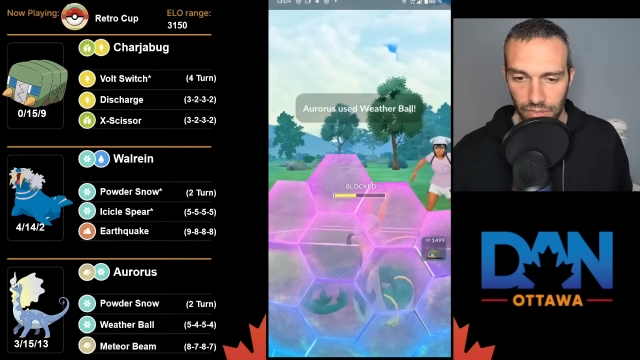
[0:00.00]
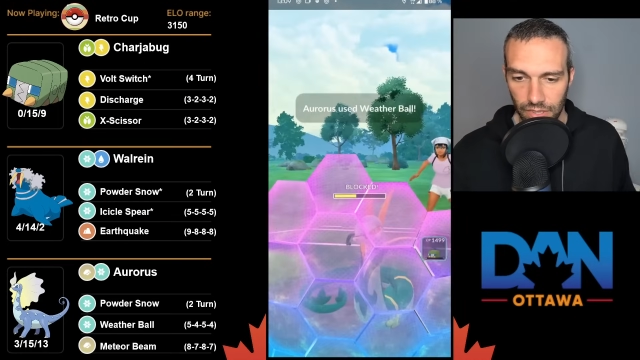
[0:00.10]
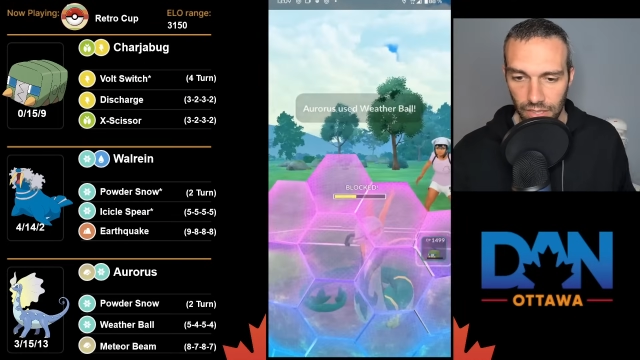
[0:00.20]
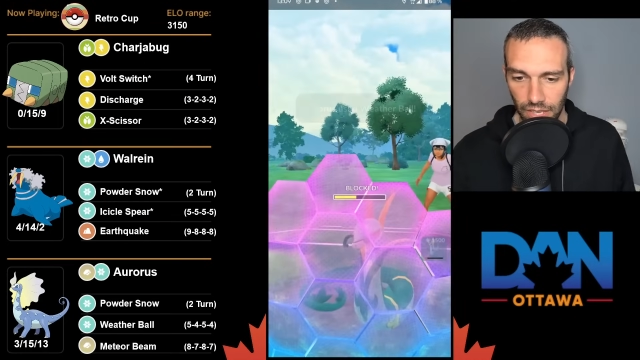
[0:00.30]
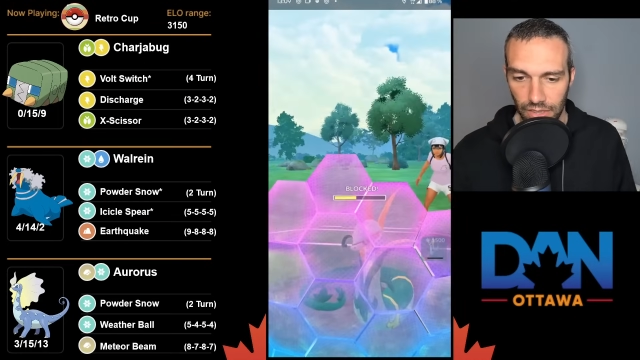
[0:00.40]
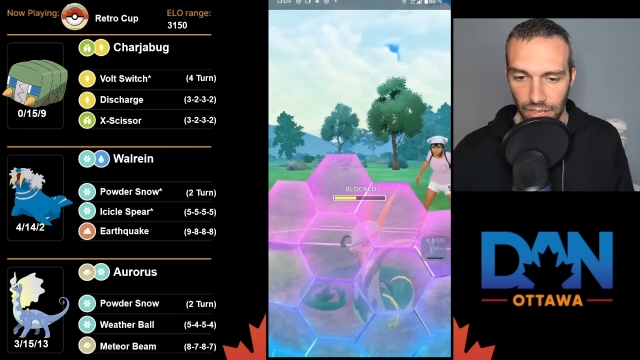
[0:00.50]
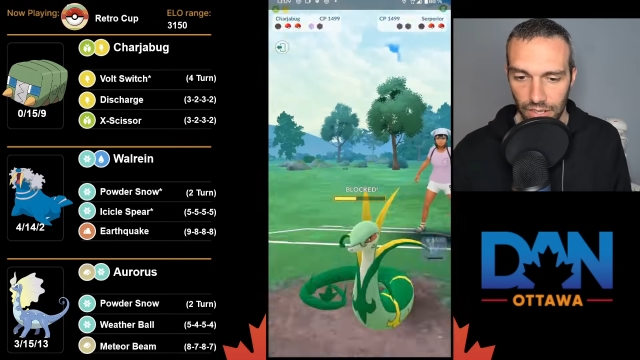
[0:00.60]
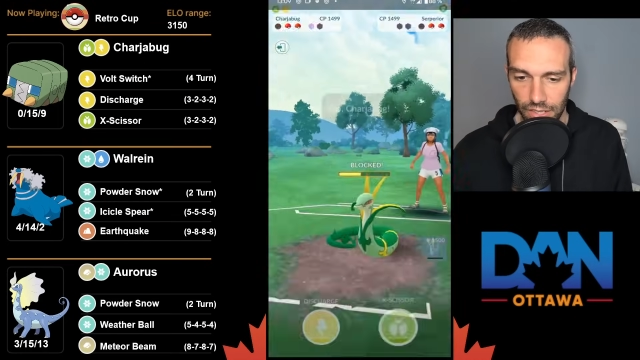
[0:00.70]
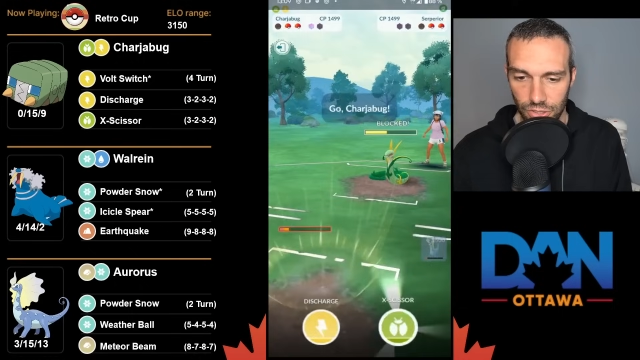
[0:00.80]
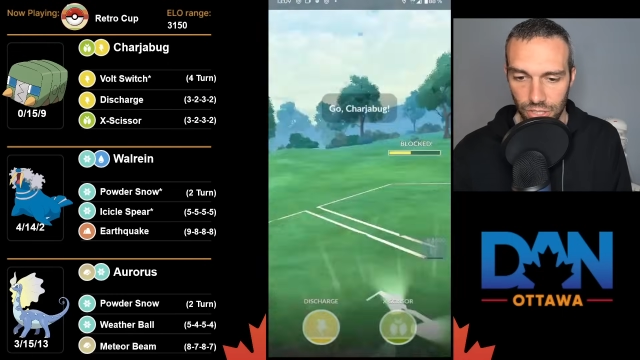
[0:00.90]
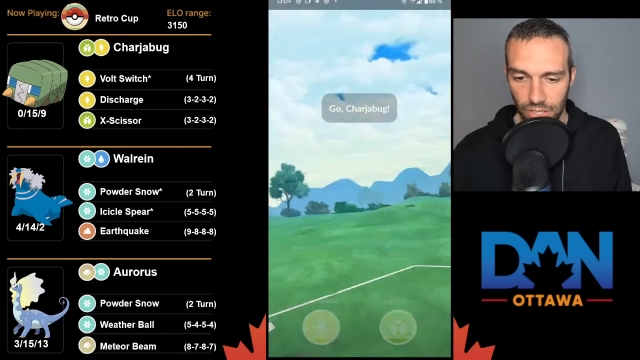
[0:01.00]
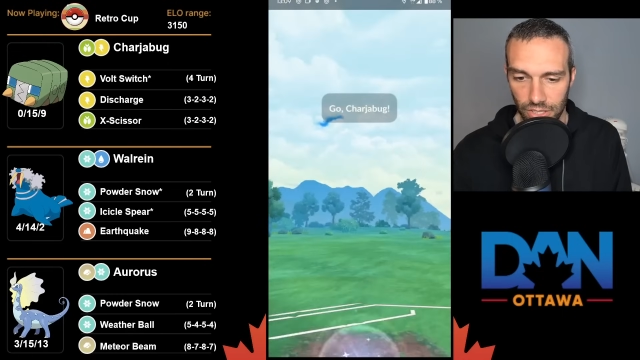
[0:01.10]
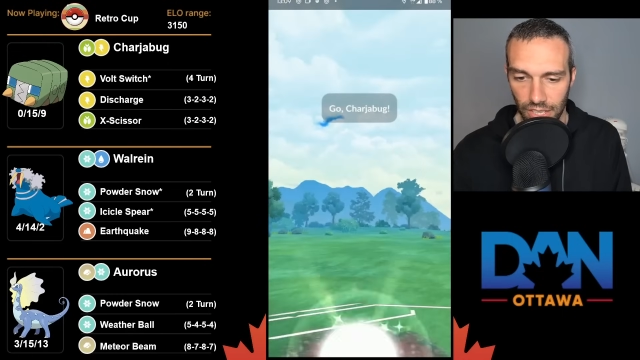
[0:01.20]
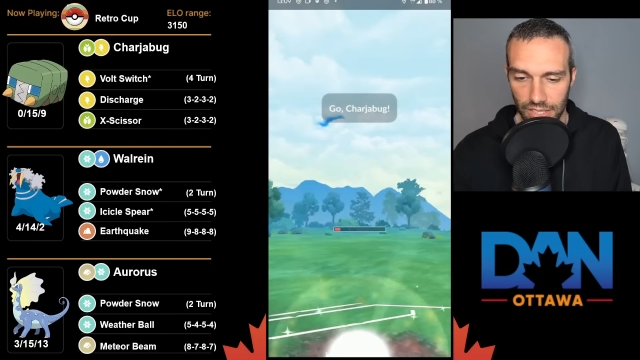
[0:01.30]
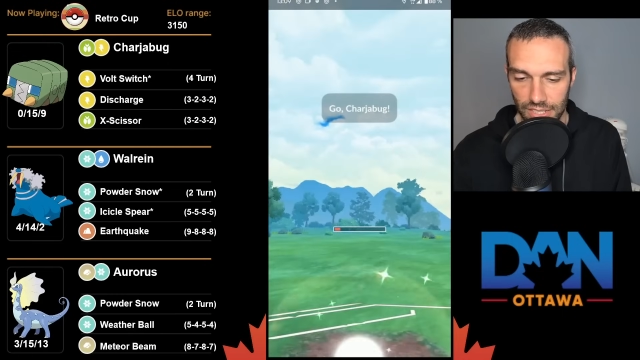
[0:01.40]
And they're going to
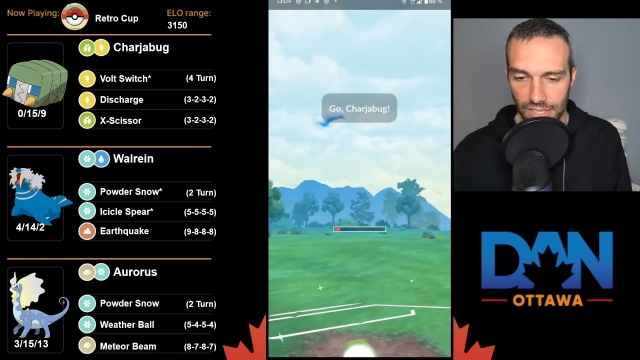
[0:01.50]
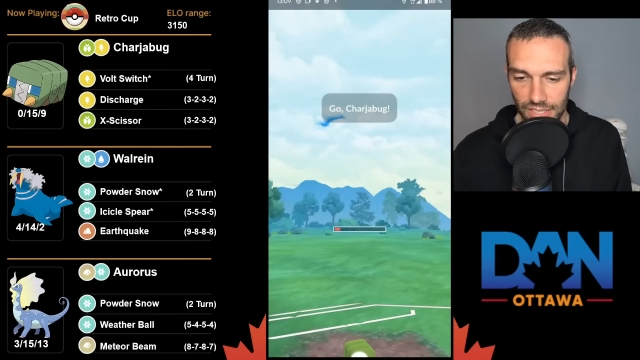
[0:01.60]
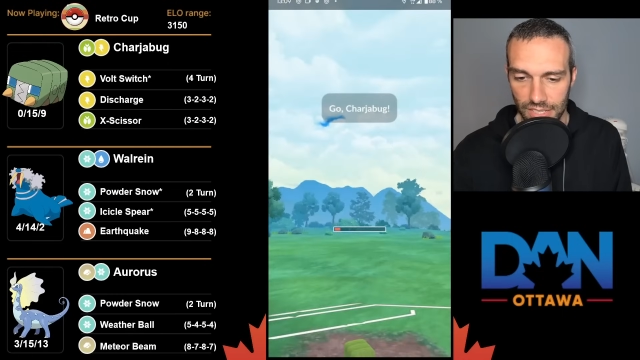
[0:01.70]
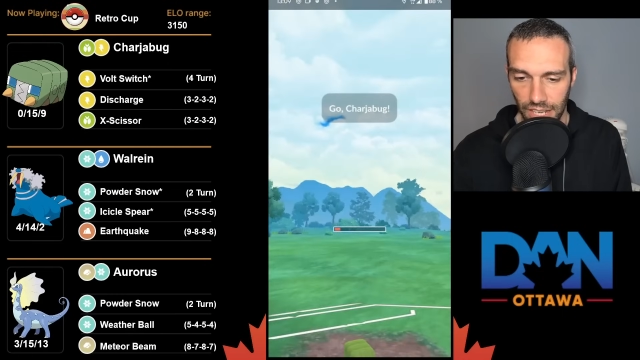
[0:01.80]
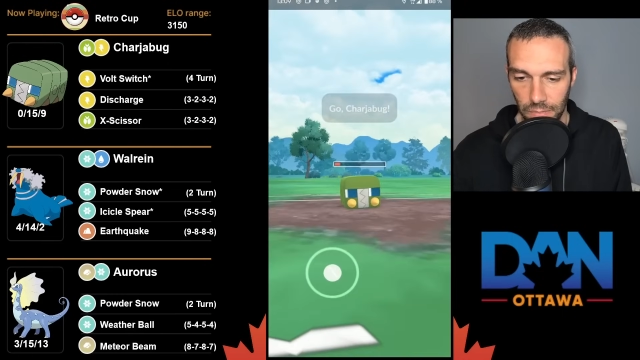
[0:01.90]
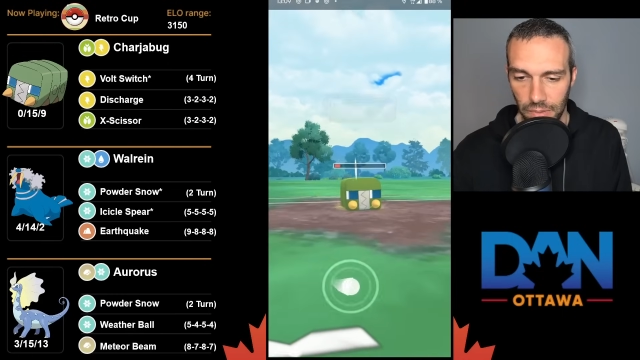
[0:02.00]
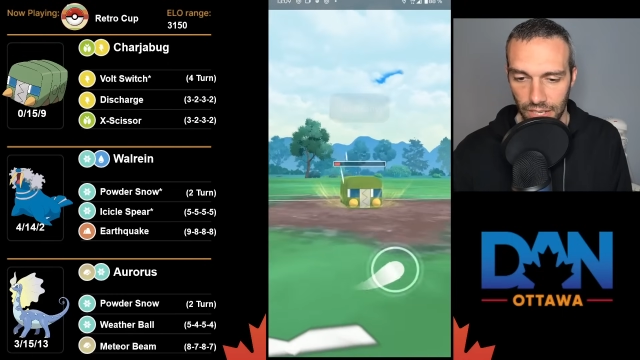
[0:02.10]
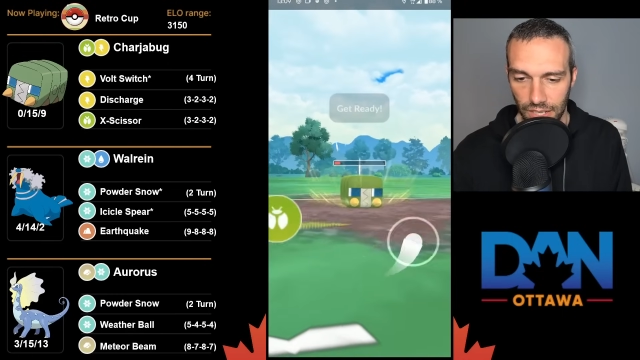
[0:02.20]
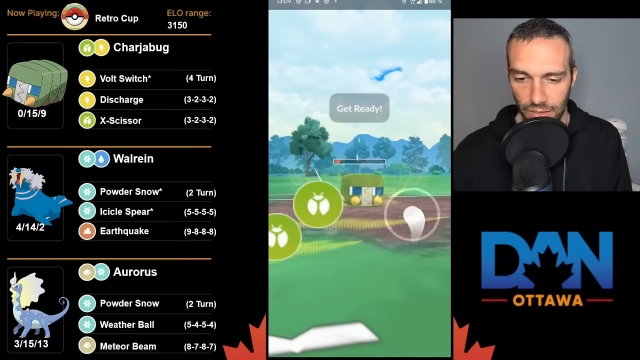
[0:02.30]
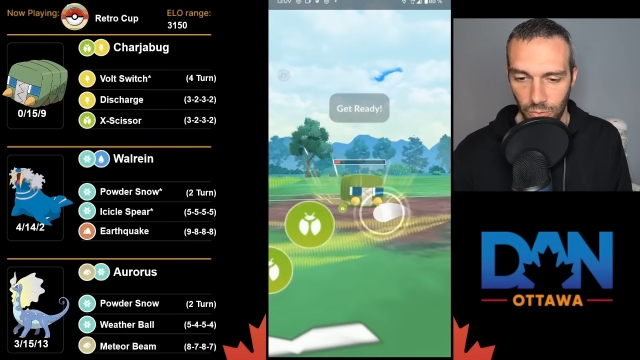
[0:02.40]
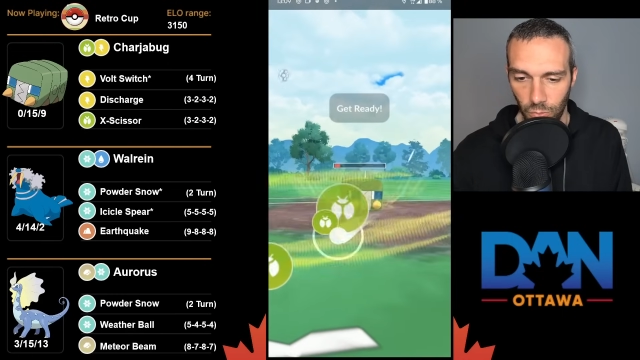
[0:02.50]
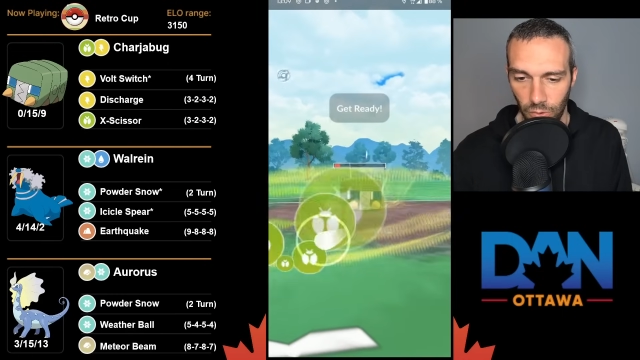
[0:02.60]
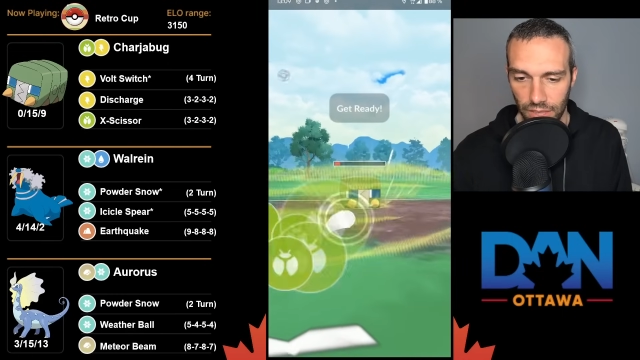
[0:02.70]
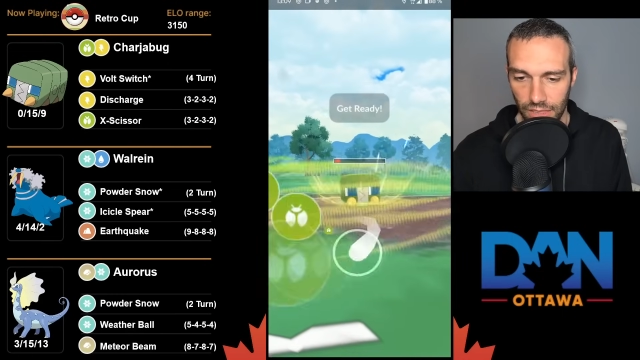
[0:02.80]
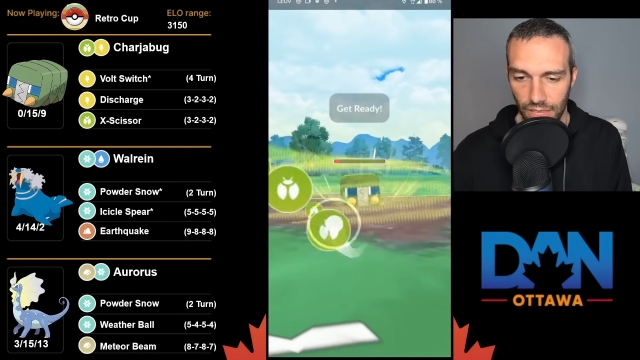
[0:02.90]
shield and sniping it
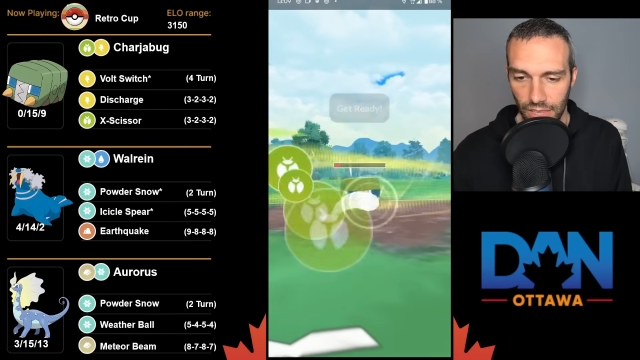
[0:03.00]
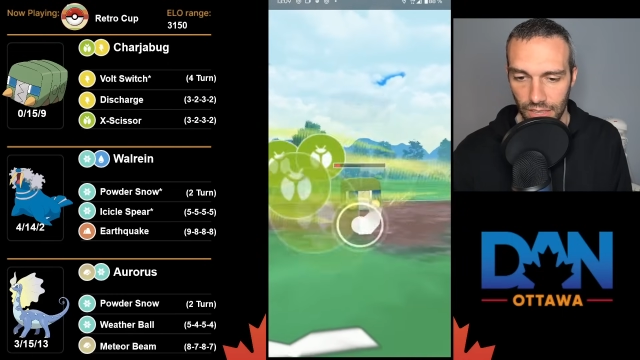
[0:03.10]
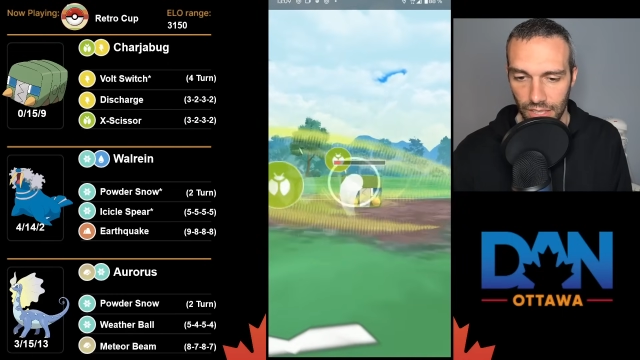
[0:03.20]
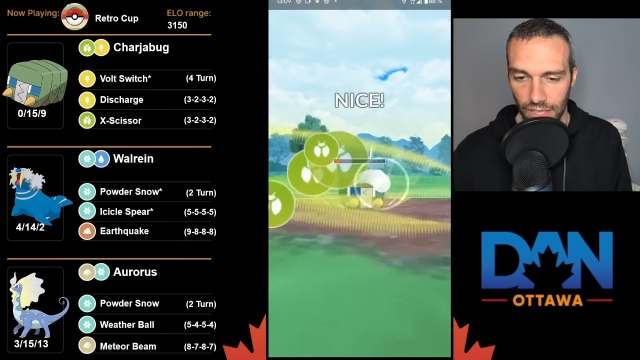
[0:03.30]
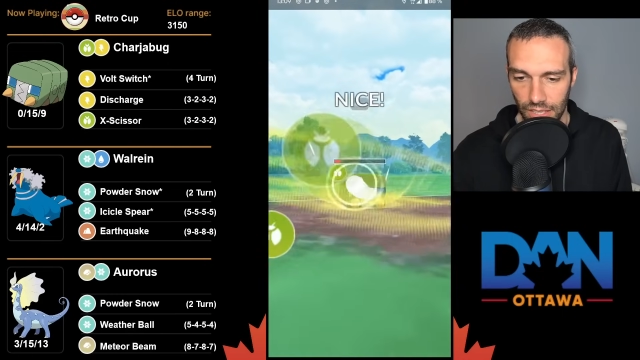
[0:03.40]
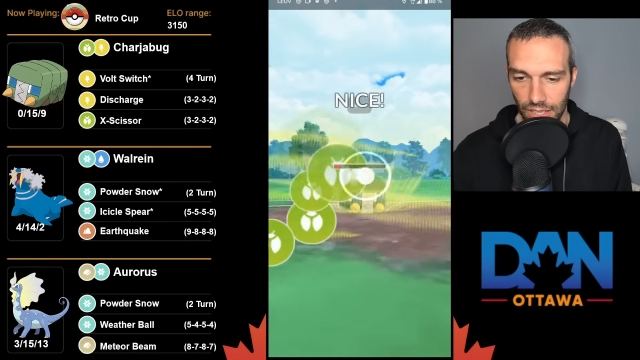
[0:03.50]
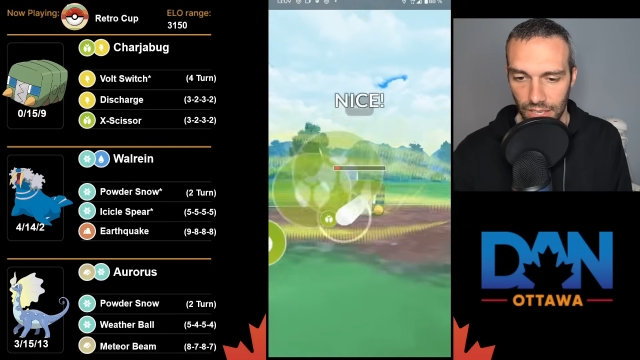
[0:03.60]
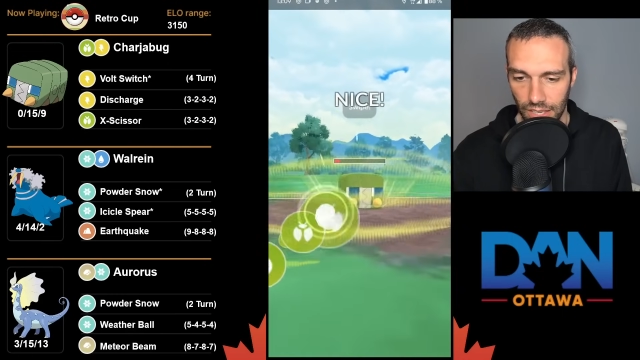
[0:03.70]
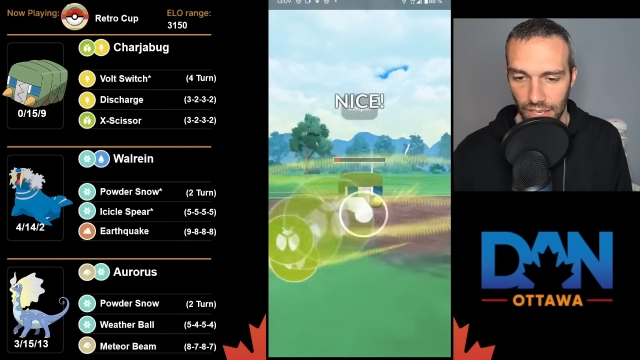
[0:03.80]
with the